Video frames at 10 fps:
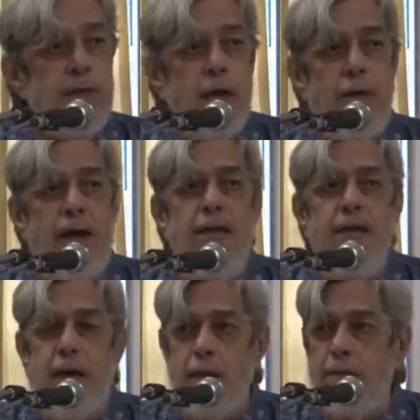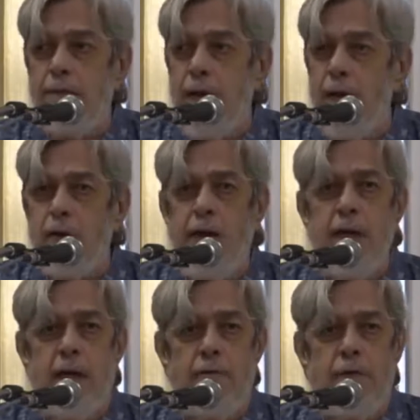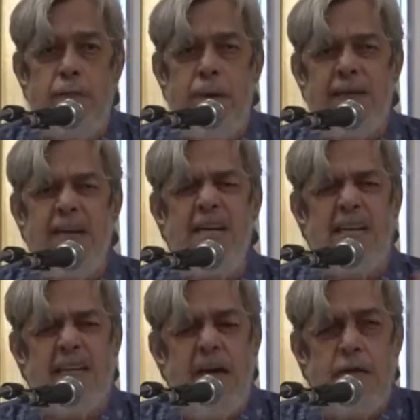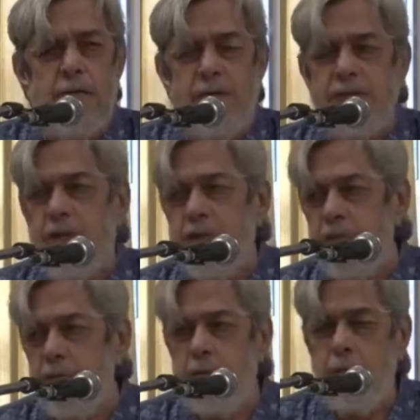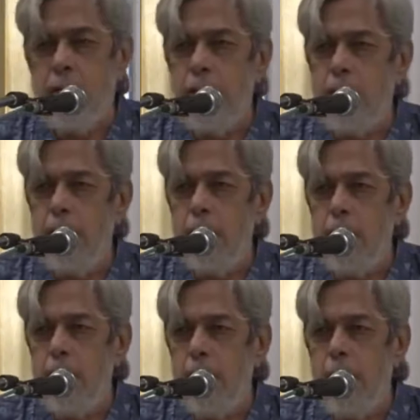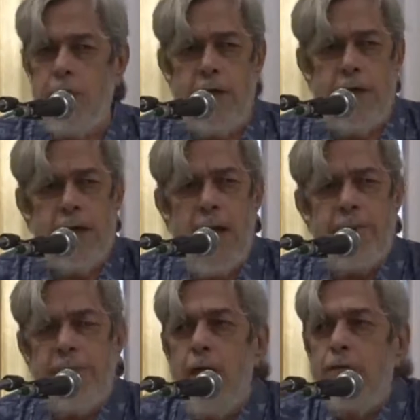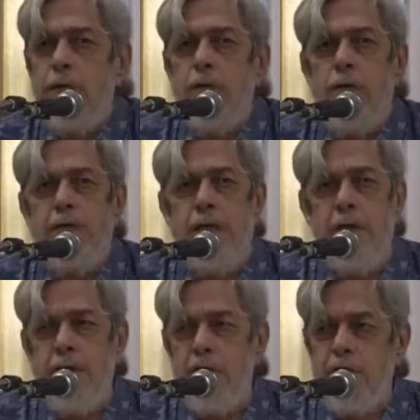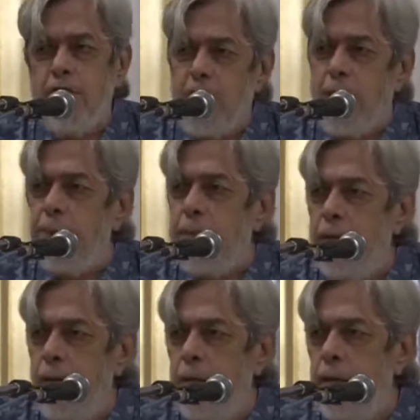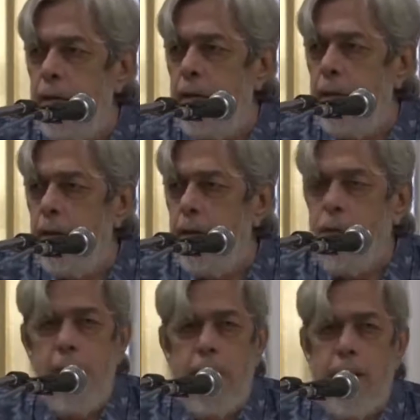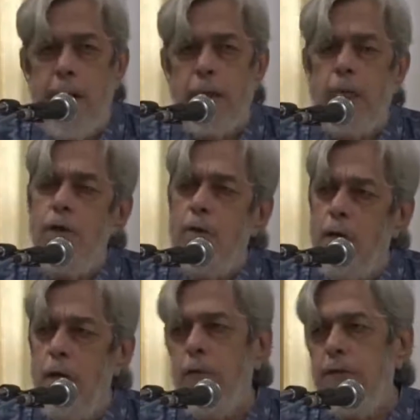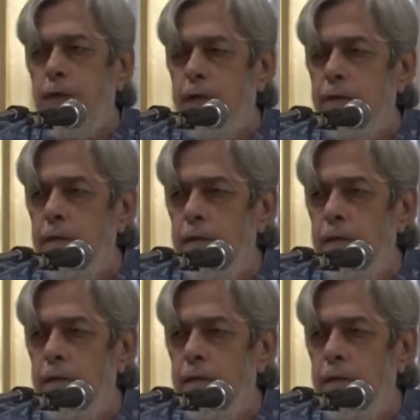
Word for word: allow any kind of dialogue, any kind of debate, any kind of discussion? But they clamp down on you and say, shut up. We are right, and we are always right.